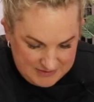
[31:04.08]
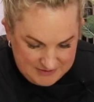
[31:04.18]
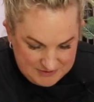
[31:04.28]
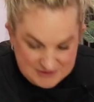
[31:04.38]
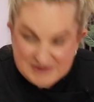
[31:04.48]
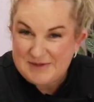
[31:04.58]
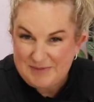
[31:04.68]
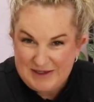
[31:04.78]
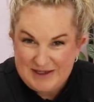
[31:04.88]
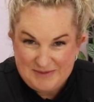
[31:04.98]
Of course, I'm
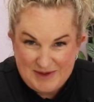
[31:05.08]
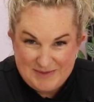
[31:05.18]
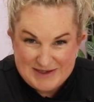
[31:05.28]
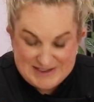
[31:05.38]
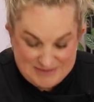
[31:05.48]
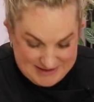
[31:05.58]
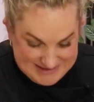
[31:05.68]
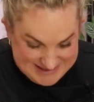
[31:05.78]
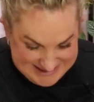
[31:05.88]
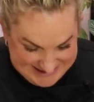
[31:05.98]
picking my best
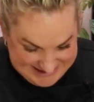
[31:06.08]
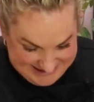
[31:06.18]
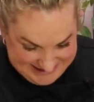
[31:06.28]
ones.